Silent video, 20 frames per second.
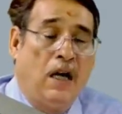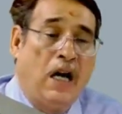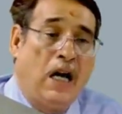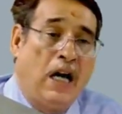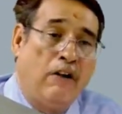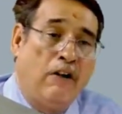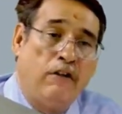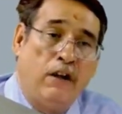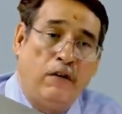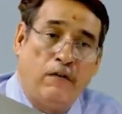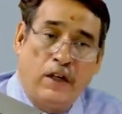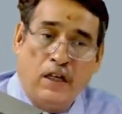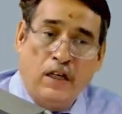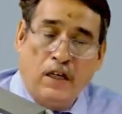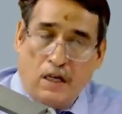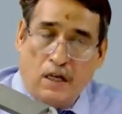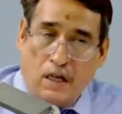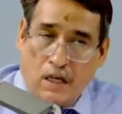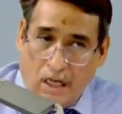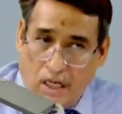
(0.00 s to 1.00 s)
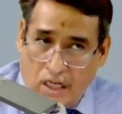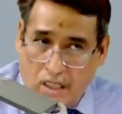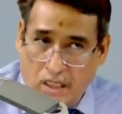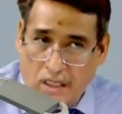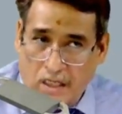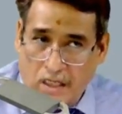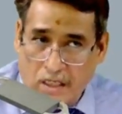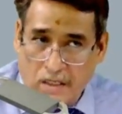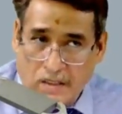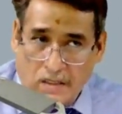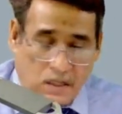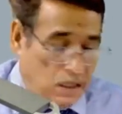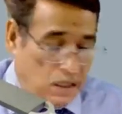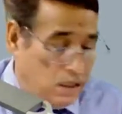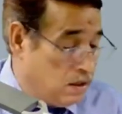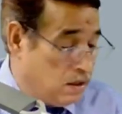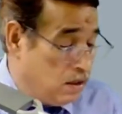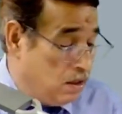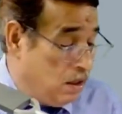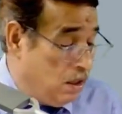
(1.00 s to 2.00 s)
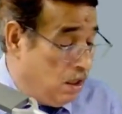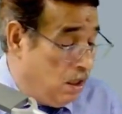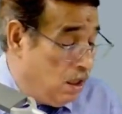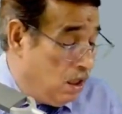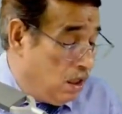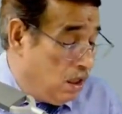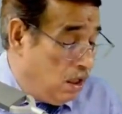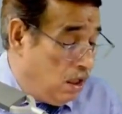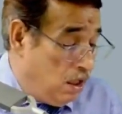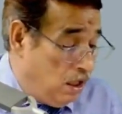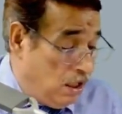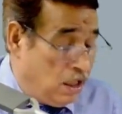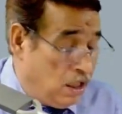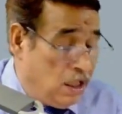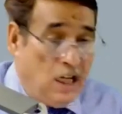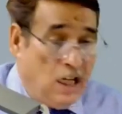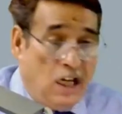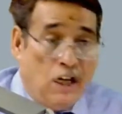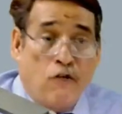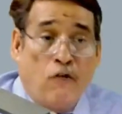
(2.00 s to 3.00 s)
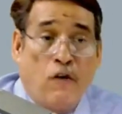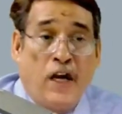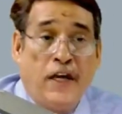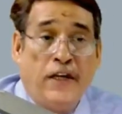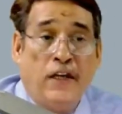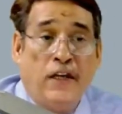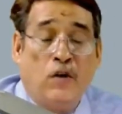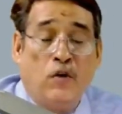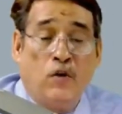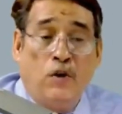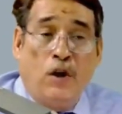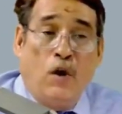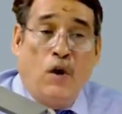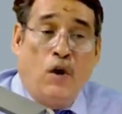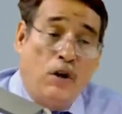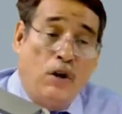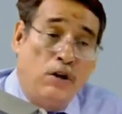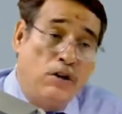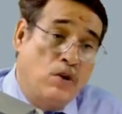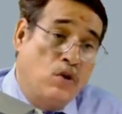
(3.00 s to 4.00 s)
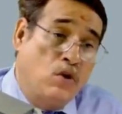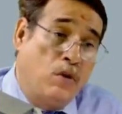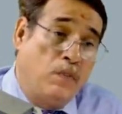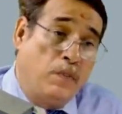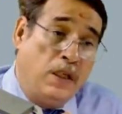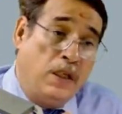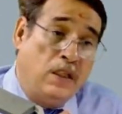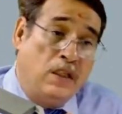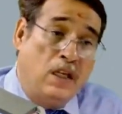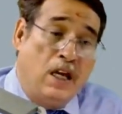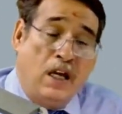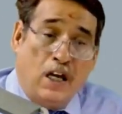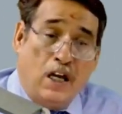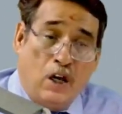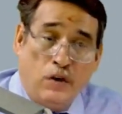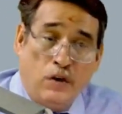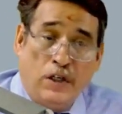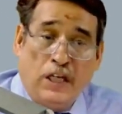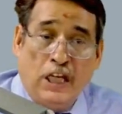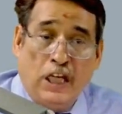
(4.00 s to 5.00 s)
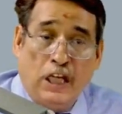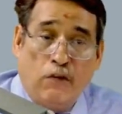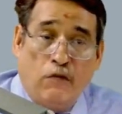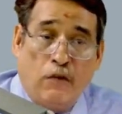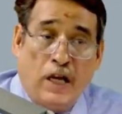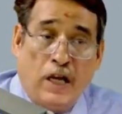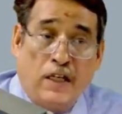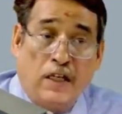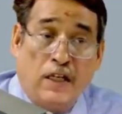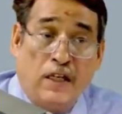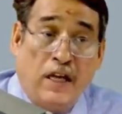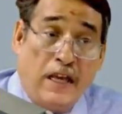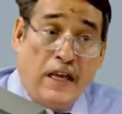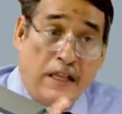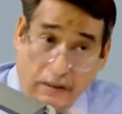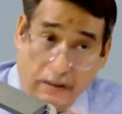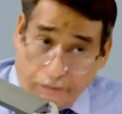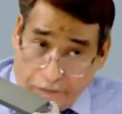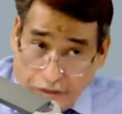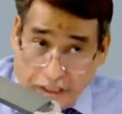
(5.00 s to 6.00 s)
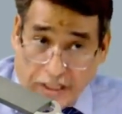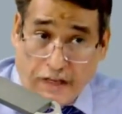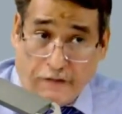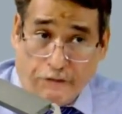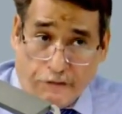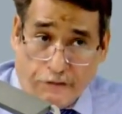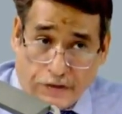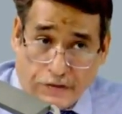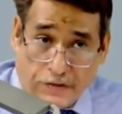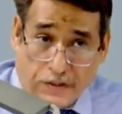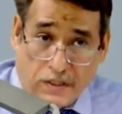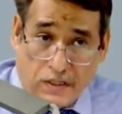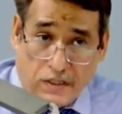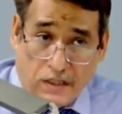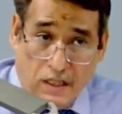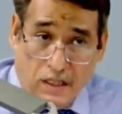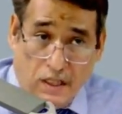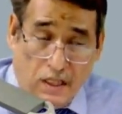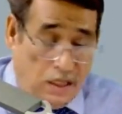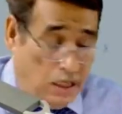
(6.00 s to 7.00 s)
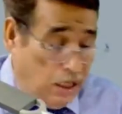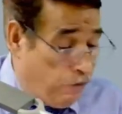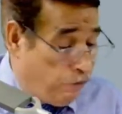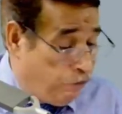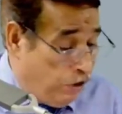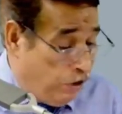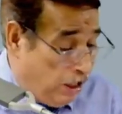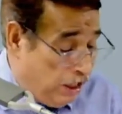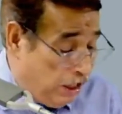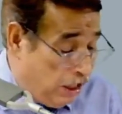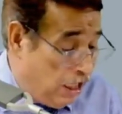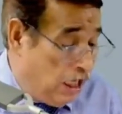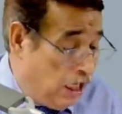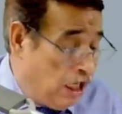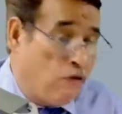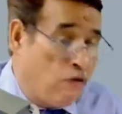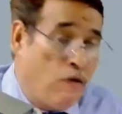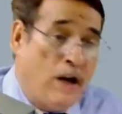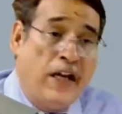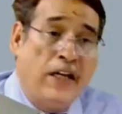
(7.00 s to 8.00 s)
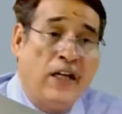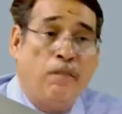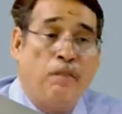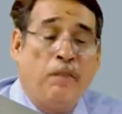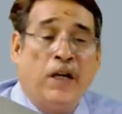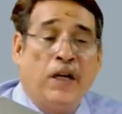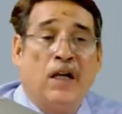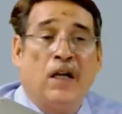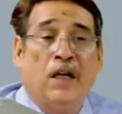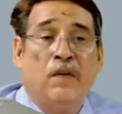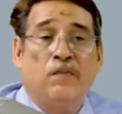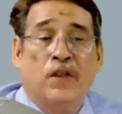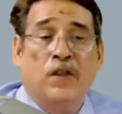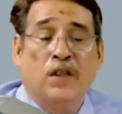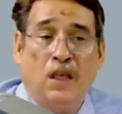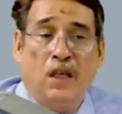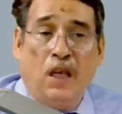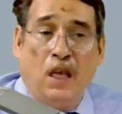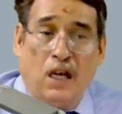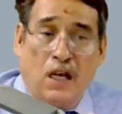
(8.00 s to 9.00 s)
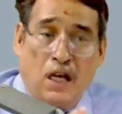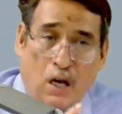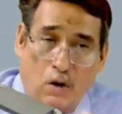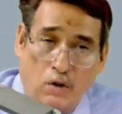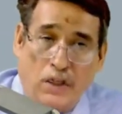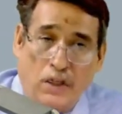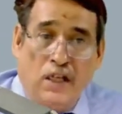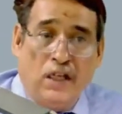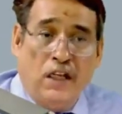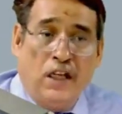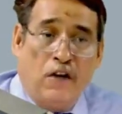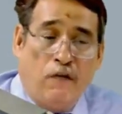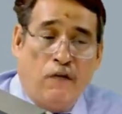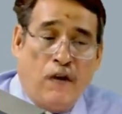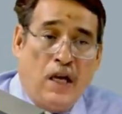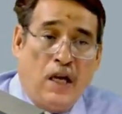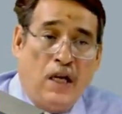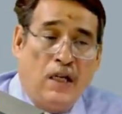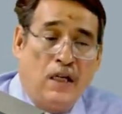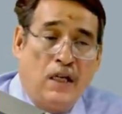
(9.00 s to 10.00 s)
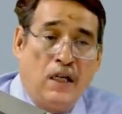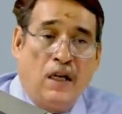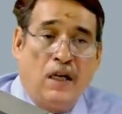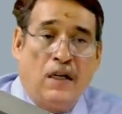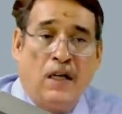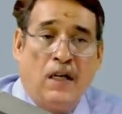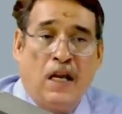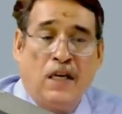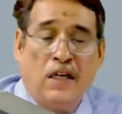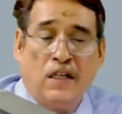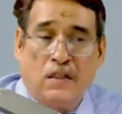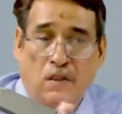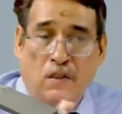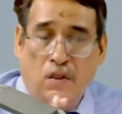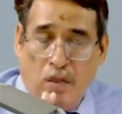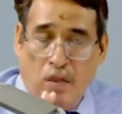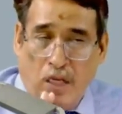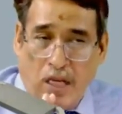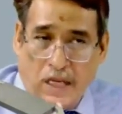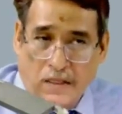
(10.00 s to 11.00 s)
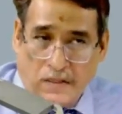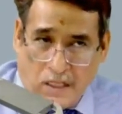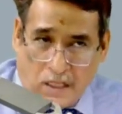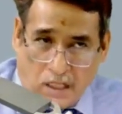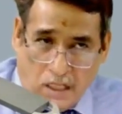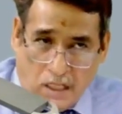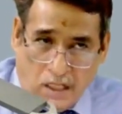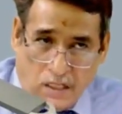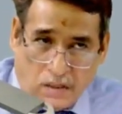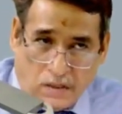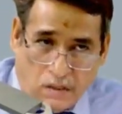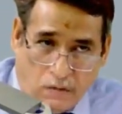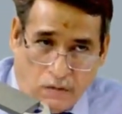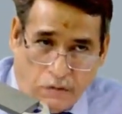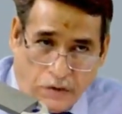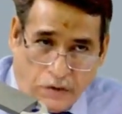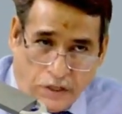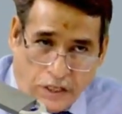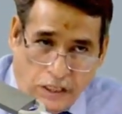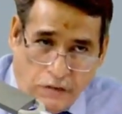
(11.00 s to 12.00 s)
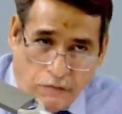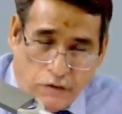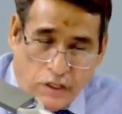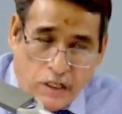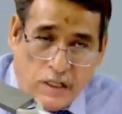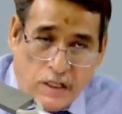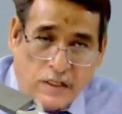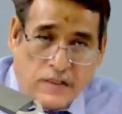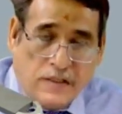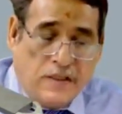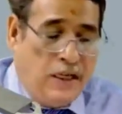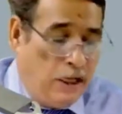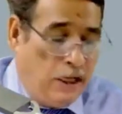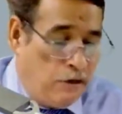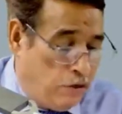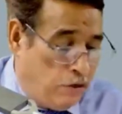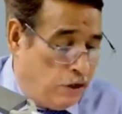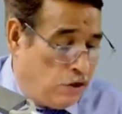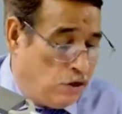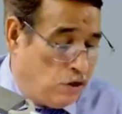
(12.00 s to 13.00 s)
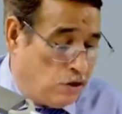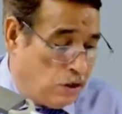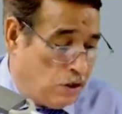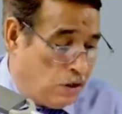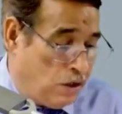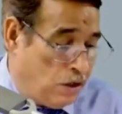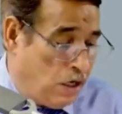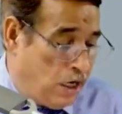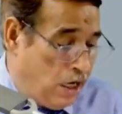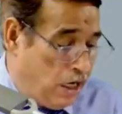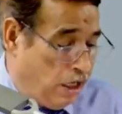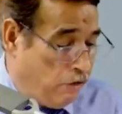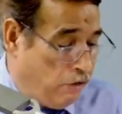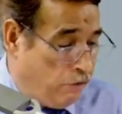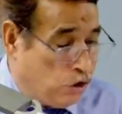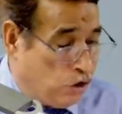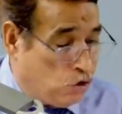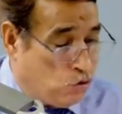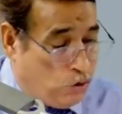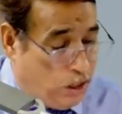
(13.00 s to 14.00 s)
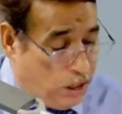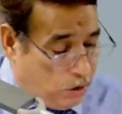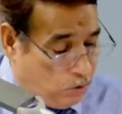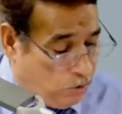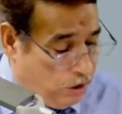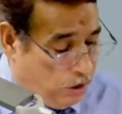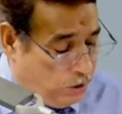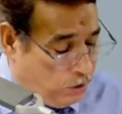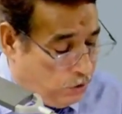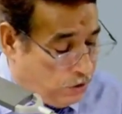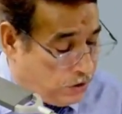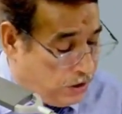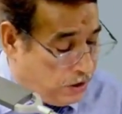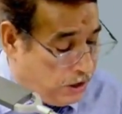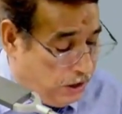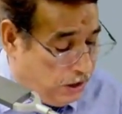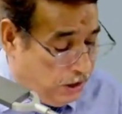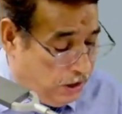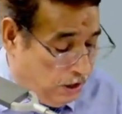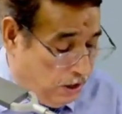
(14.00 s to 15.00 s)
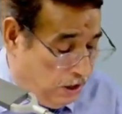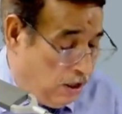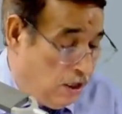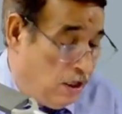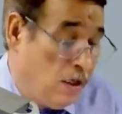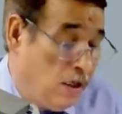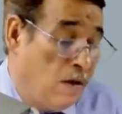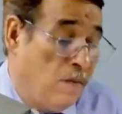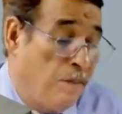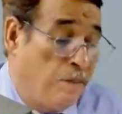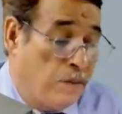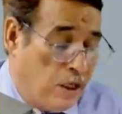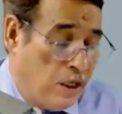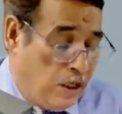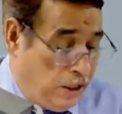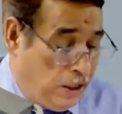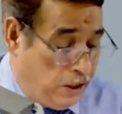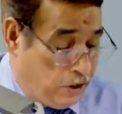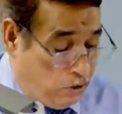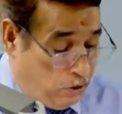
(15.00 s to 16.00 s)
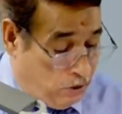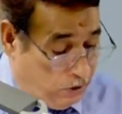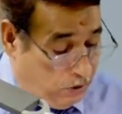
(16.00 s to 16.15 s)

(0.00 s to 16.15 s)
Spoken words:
However, in rare cases, legal acquirer could also be the accounting acquirer. And if it happens, if legal acquirer becomes the accounting acquirer, that is known as a case of reverse acquisition, regarding which we are going to study later on.